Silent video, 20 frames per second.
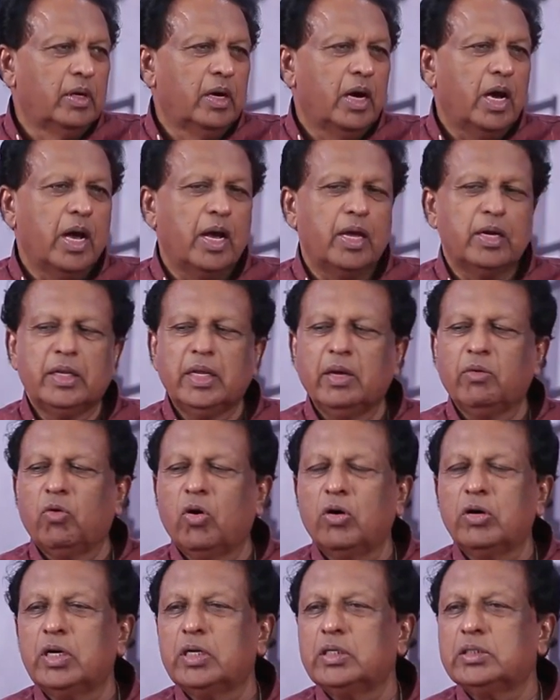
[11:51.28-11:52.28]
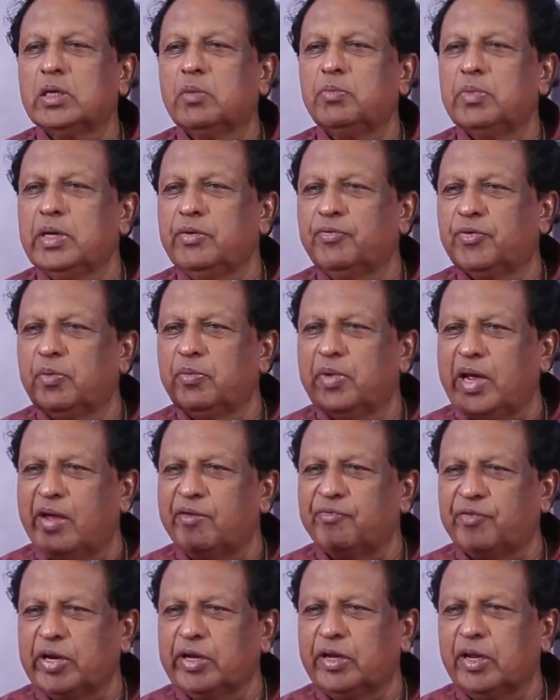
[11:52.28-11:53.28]
And they wanted somebody from
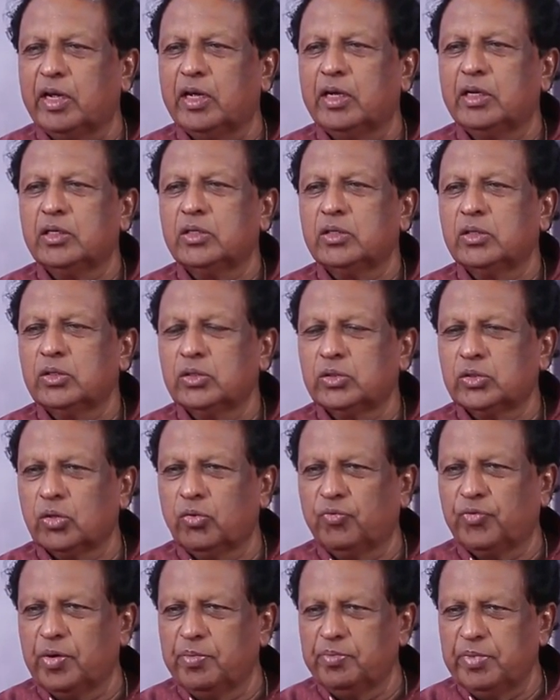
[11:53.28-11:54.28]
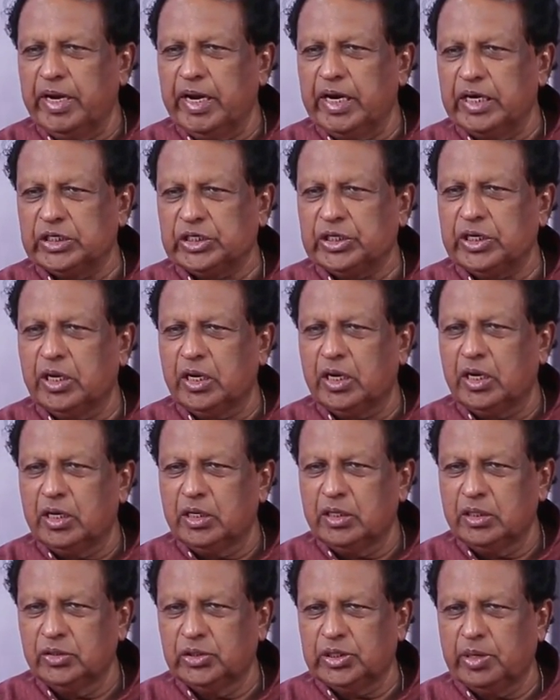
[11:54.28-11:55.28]
Africa, so from Asia,
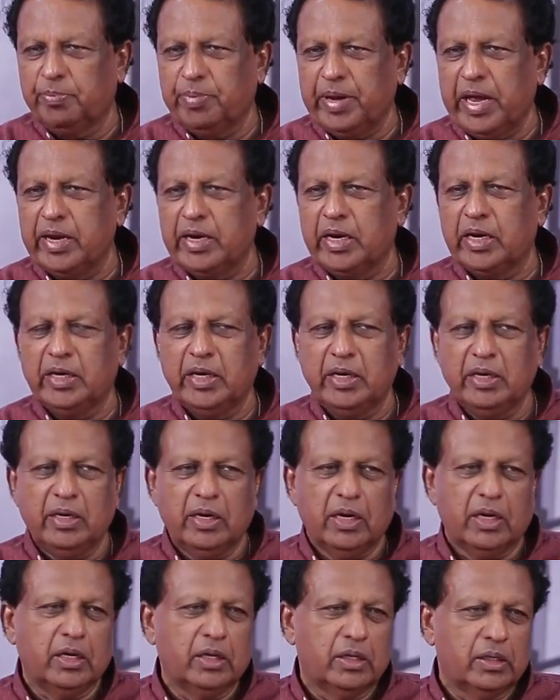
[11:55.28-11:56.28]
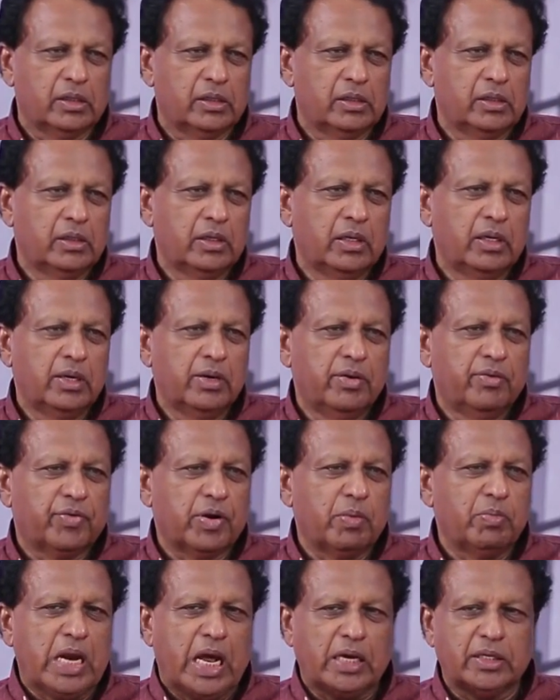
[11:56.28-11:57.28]
Japan and India,
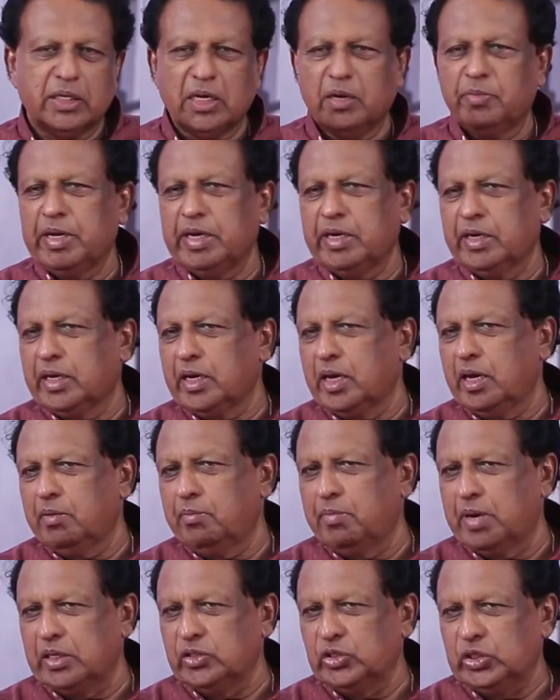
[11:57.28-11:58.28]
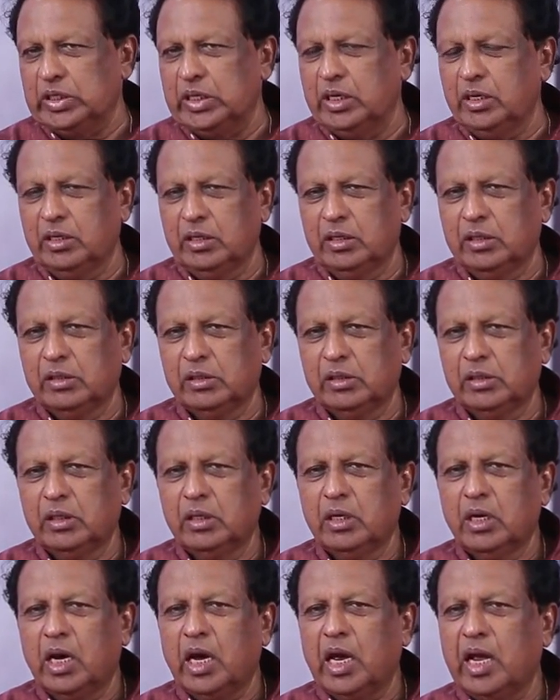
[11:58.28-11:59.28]
from Latin America, Brazil,
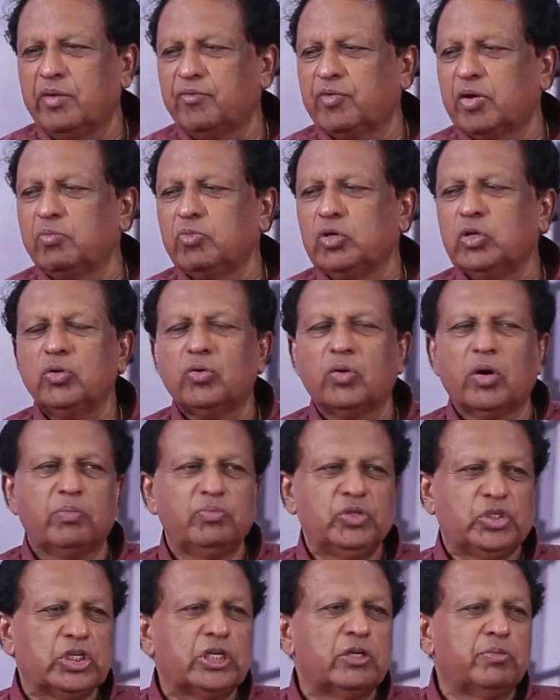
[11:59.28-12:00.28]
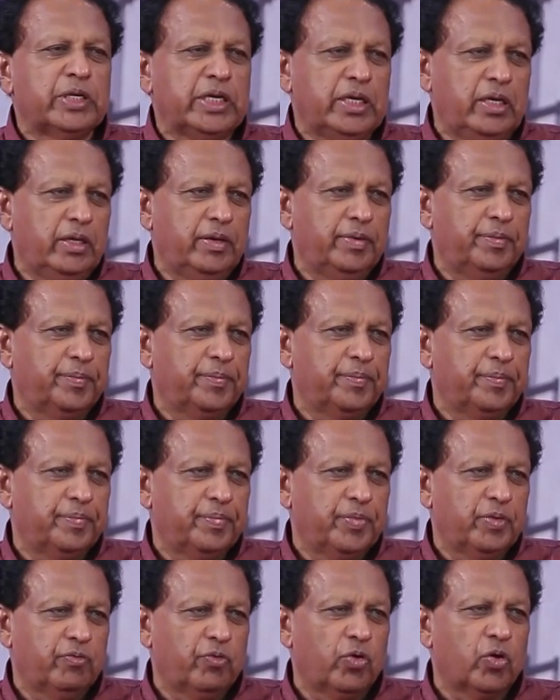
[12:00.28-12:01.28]
and from Europe, Germany,
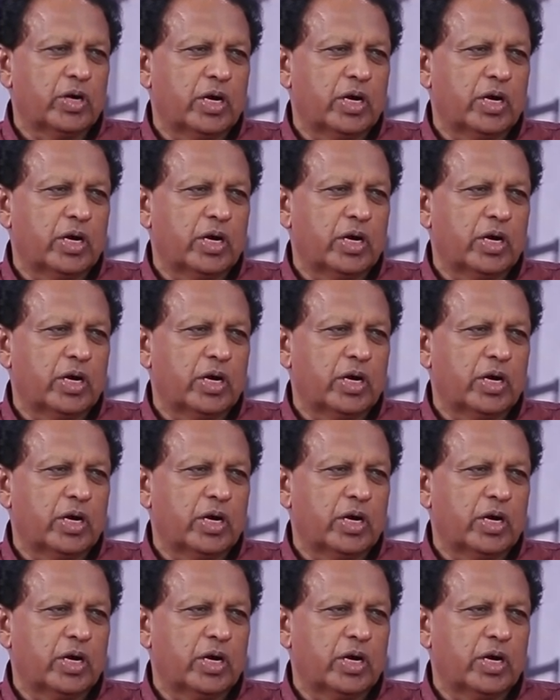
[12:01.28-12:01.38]
four